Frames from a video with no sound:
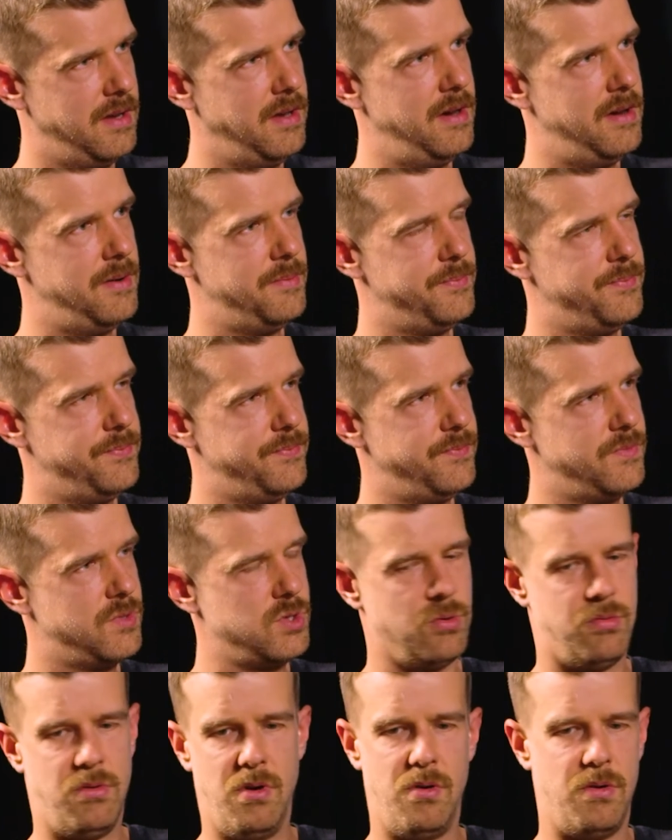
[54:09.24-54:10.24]
Yeah.
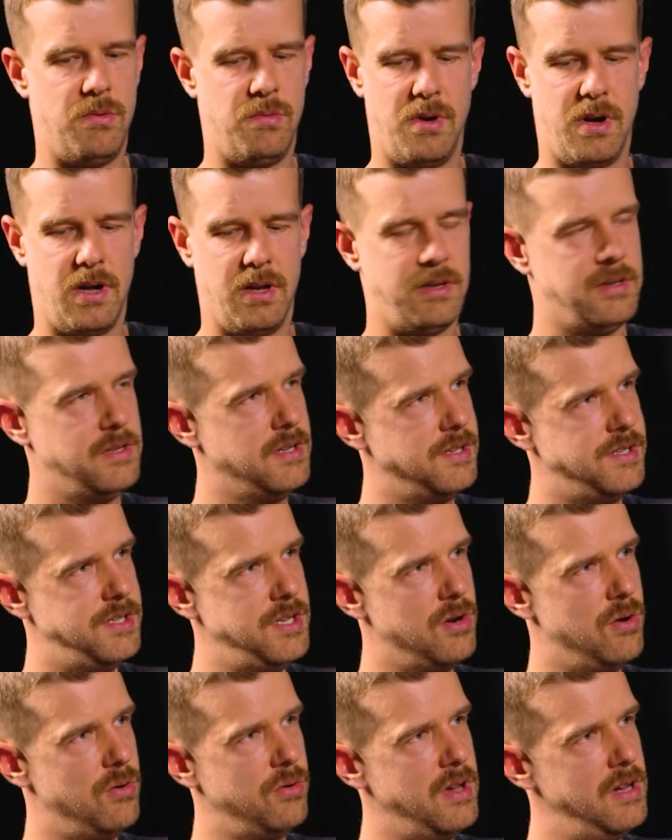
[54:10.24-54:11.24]
So no, I had
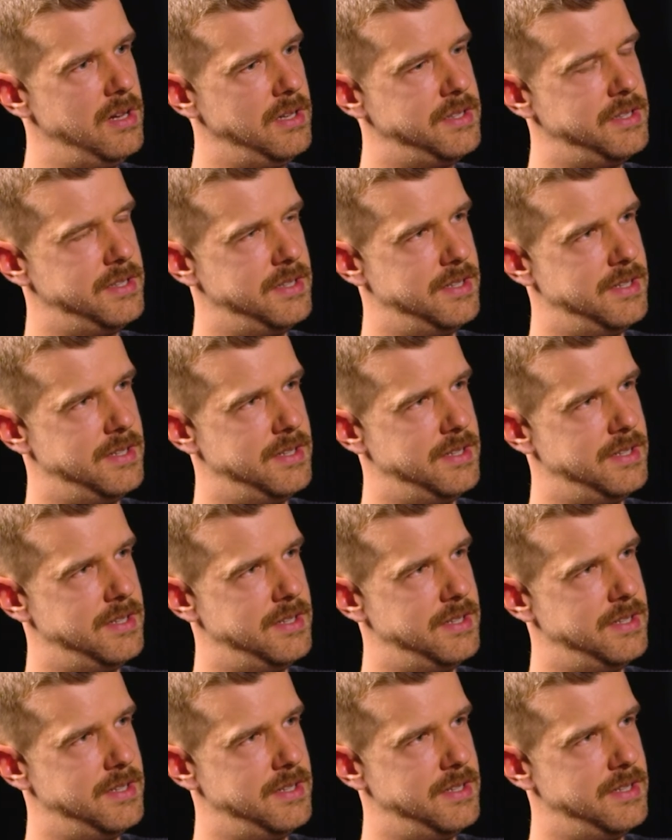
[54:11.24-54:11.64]
zero guilt.